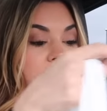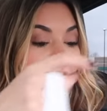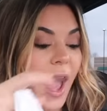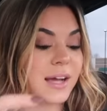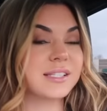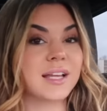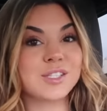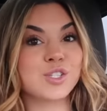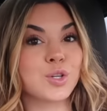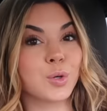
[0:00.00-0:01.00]

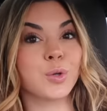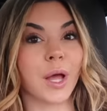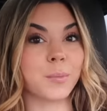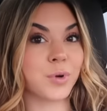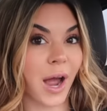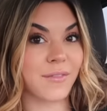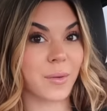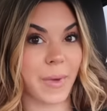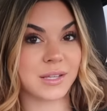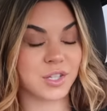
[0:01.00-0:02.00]
access to like
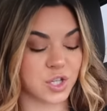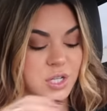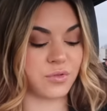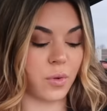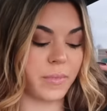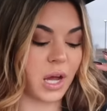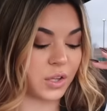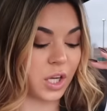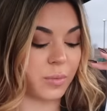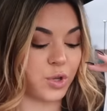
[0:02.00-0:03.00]
private messages from me on
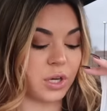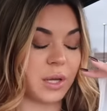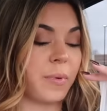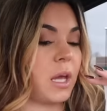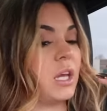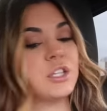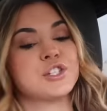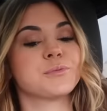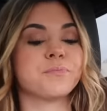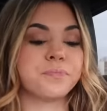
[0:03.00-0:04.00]
the community
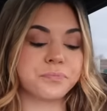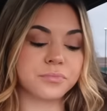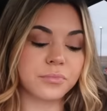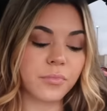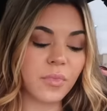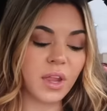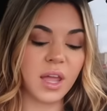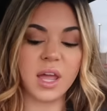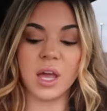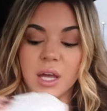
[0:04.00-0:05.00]
page,
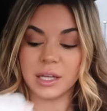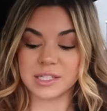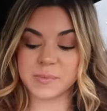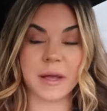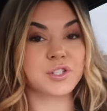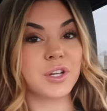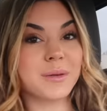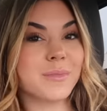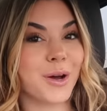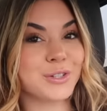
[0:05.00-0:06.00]
special
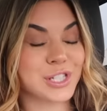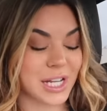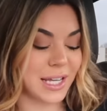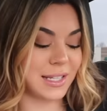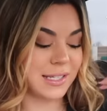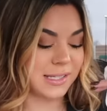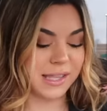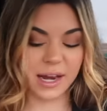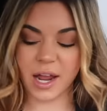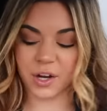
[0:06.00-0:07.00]
emojis
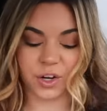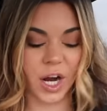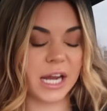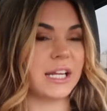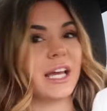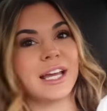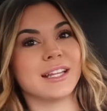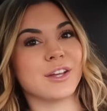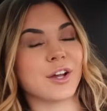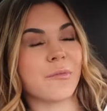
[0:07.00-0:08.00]
that I
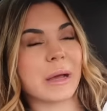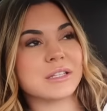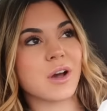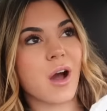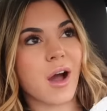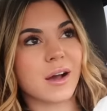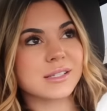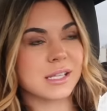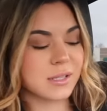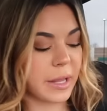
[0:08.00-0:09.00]
created. There are my
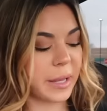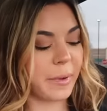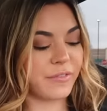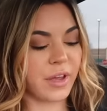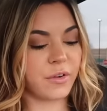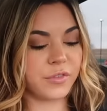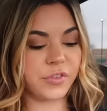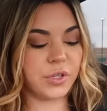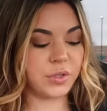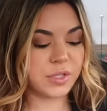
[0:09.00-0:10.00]
dogs and like my favorite
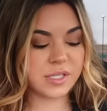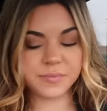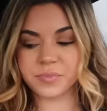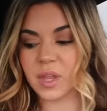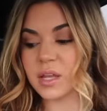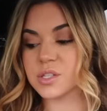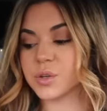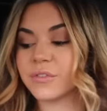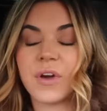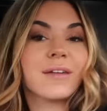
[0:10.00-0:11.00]
foods. It's
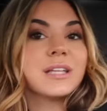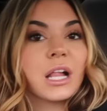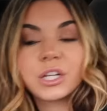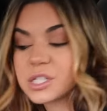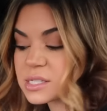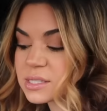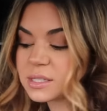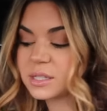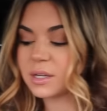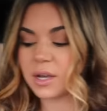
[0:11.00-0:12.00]
only $5
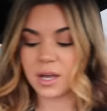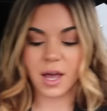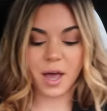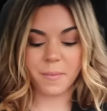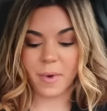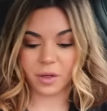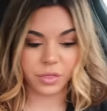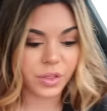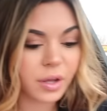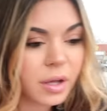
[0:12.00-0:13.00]
a
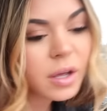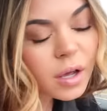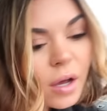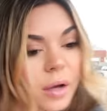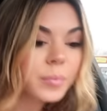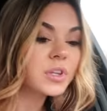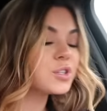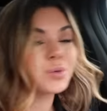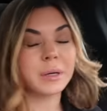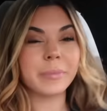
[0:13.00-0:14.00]
month, but
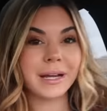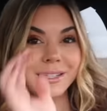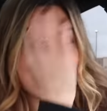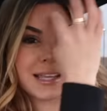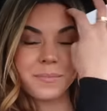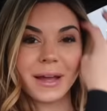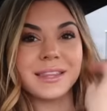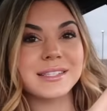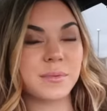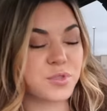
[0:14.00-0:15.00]
the join button is like by
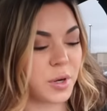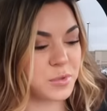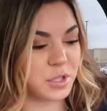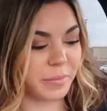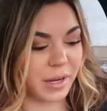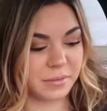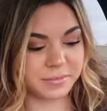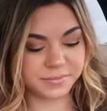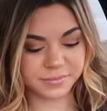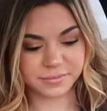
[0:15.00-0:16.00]
the subscription button.